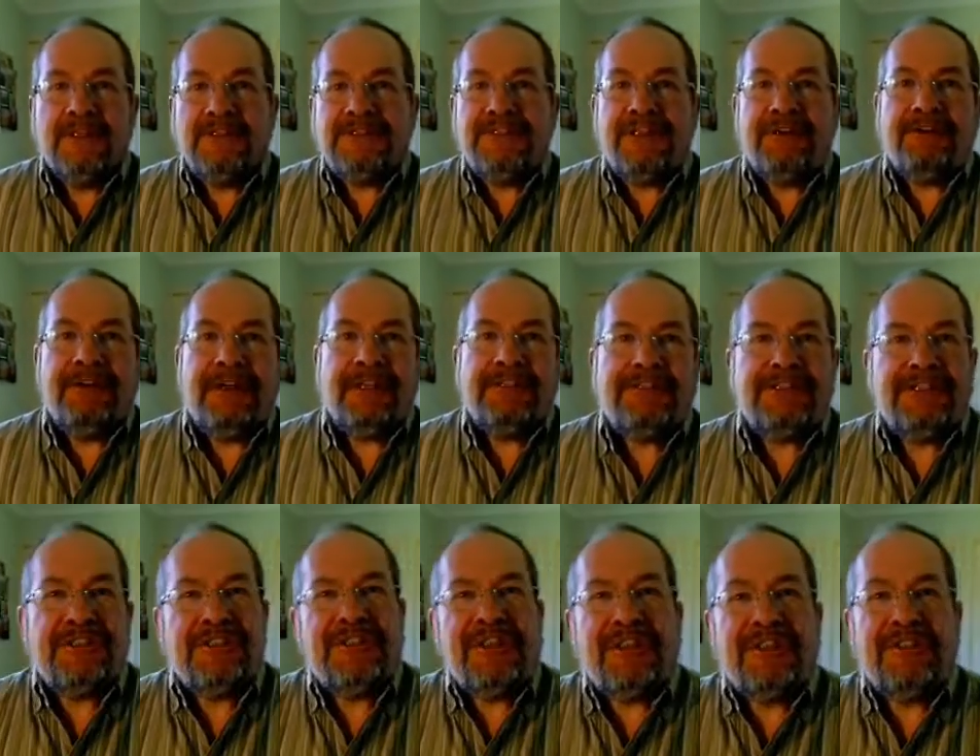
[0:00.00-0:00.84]

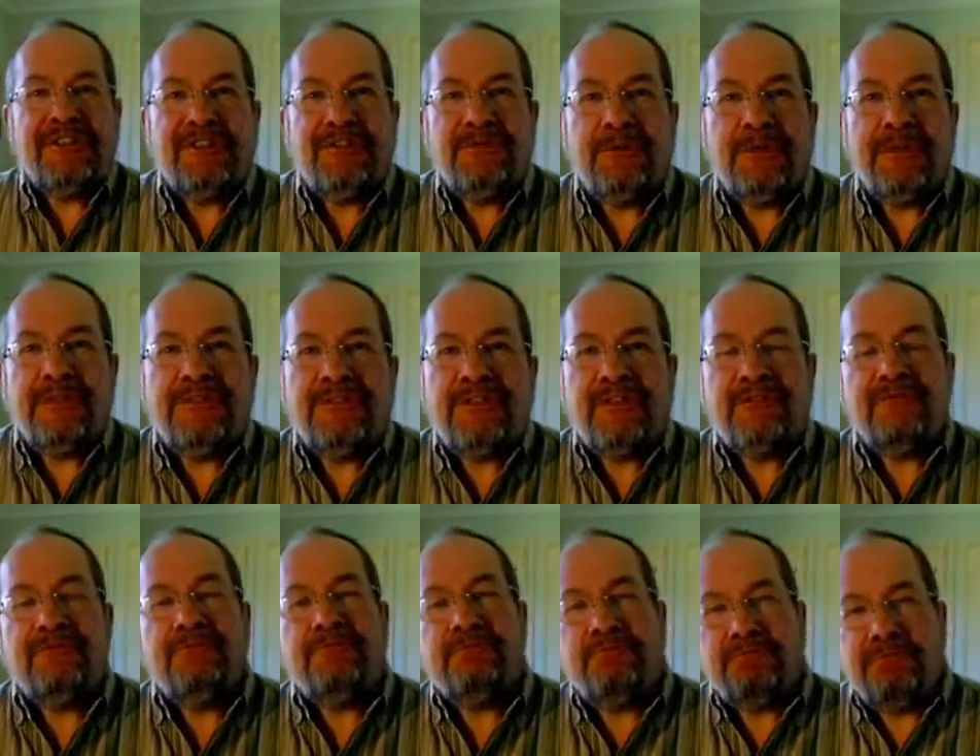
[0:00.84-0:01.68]
Geriatric
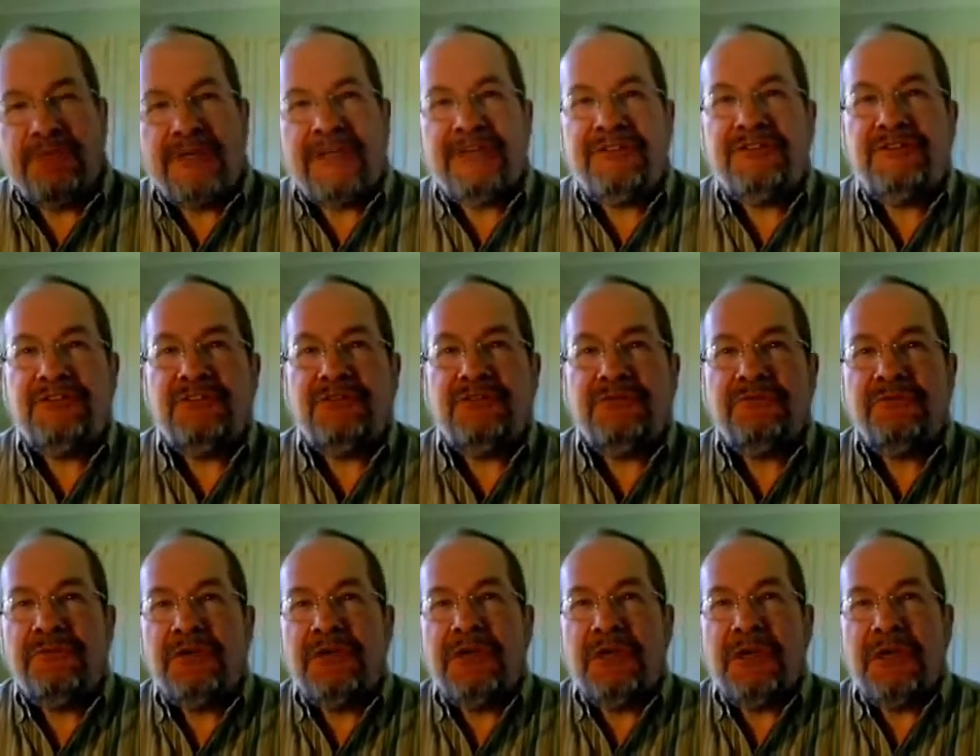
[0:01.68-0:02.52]
1927, bless
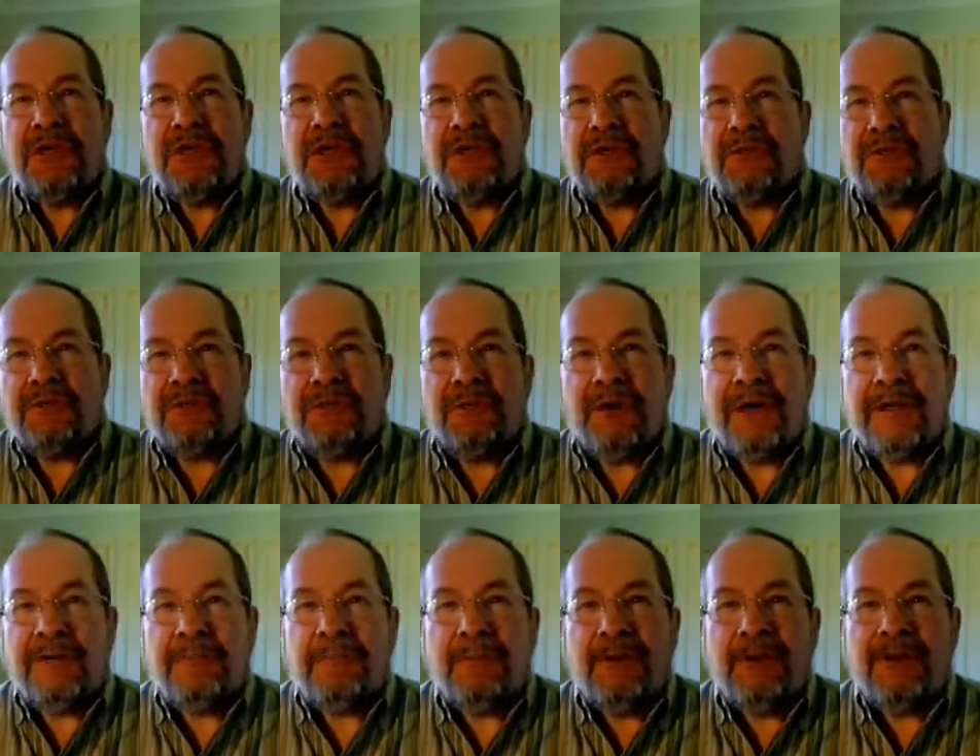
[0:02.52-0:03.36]
you. You're a
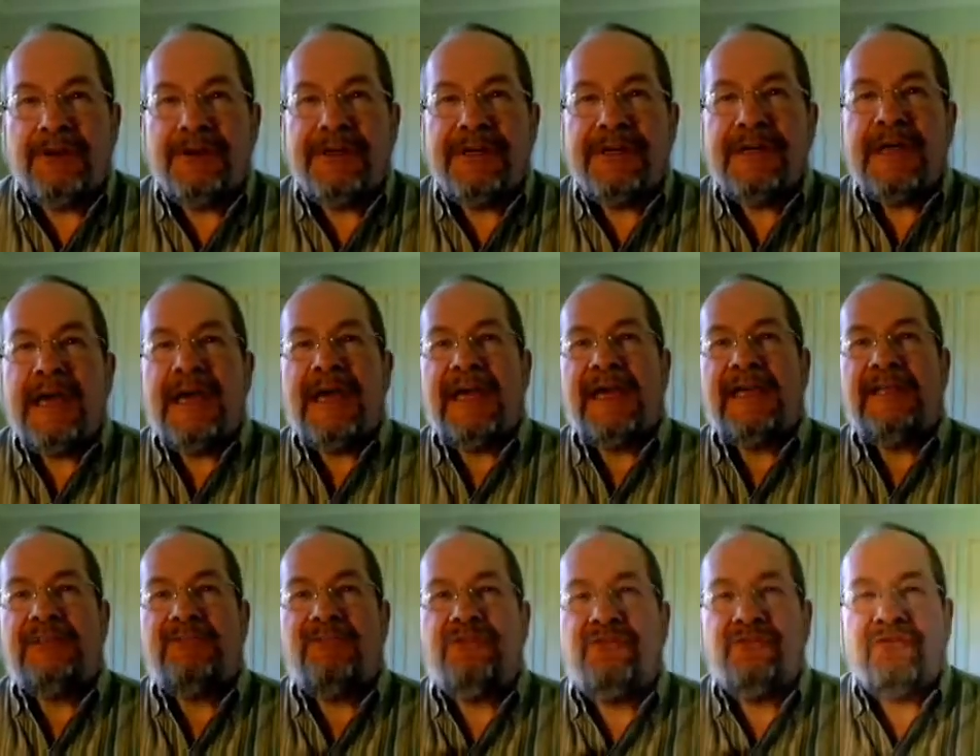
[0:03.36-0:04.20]
great blogger.
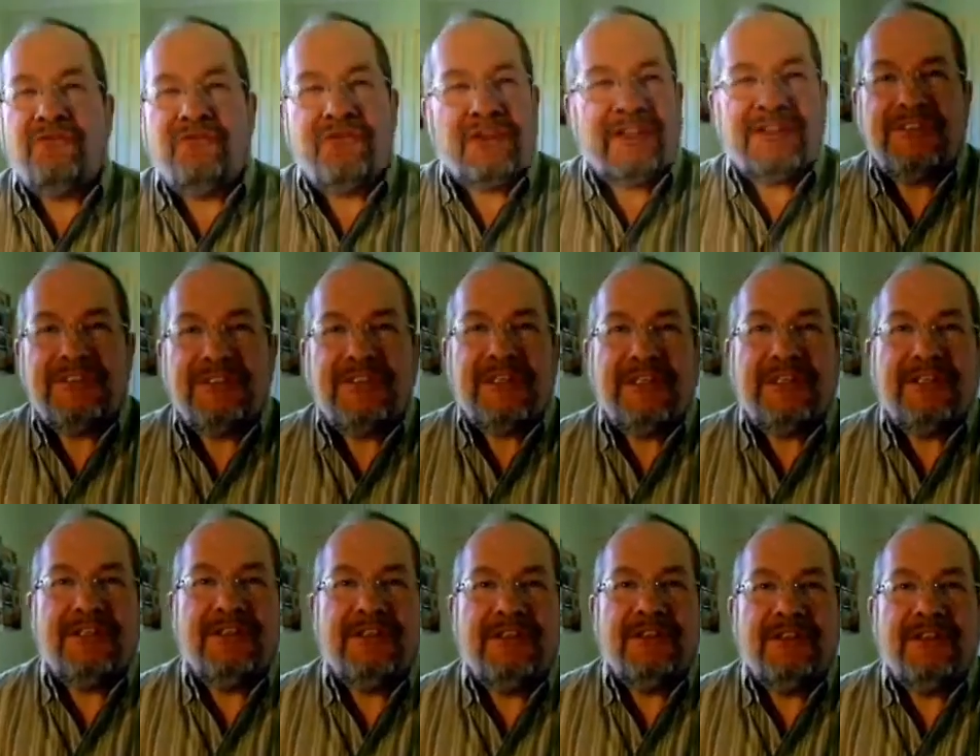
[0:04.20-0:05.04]
It's
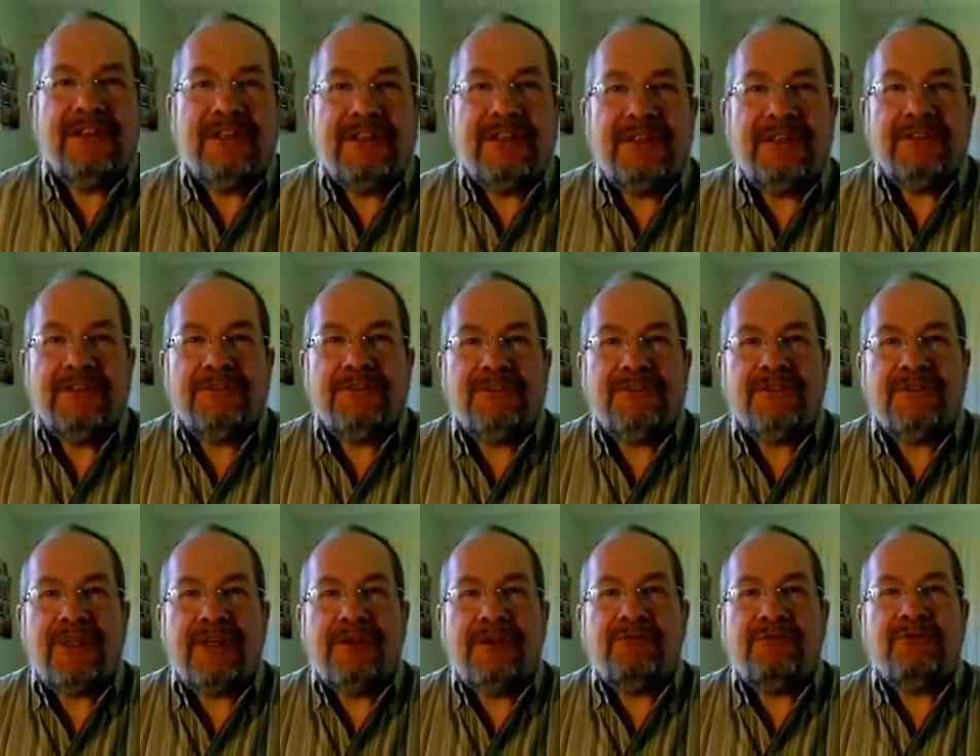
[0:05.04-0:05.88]
fascinating to hear your
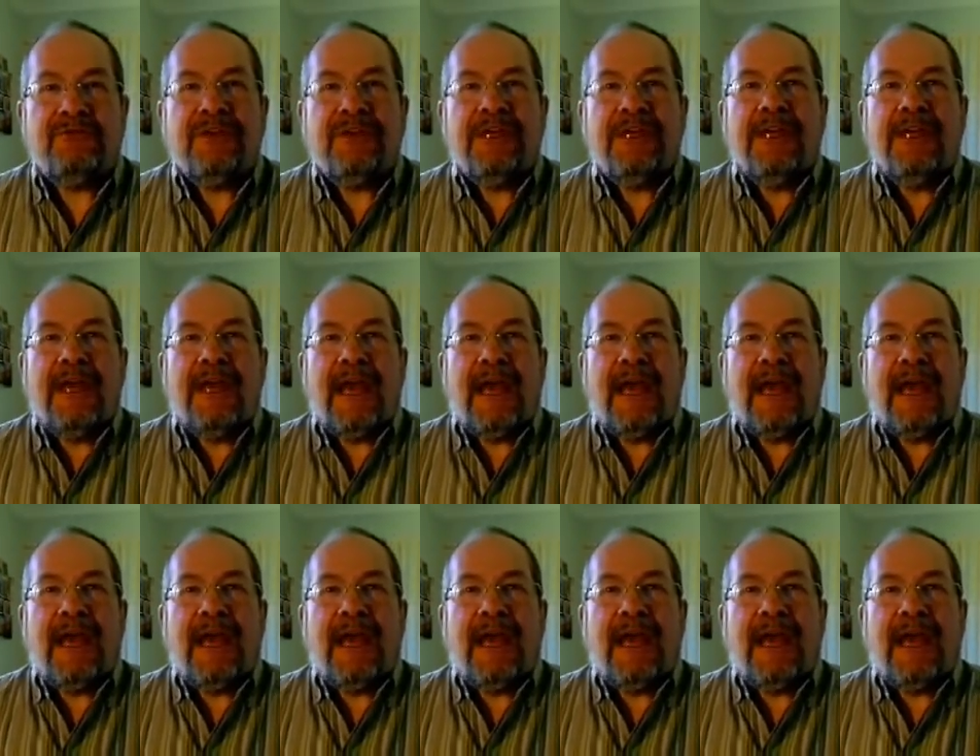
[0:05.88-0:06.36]
stuff.